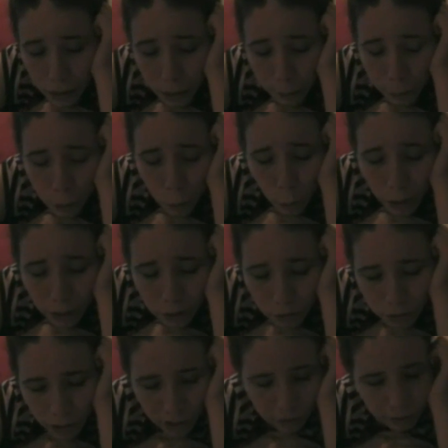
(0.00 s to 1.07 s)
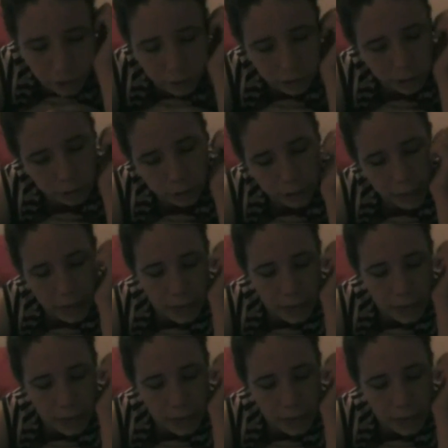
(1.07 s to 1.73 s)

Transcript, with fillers: Number 12, I very nearly